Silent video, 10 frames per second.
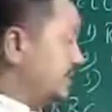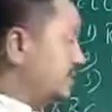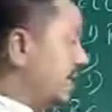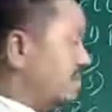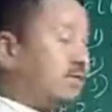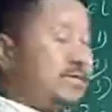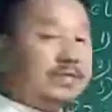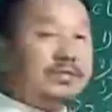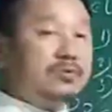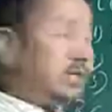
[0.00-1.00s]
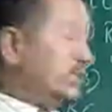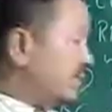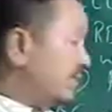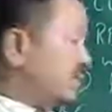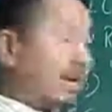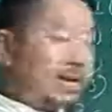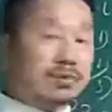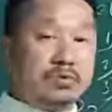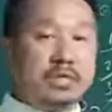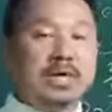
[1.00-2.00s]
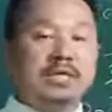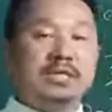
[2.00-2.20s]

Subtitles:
Its diameter is only 7 micron.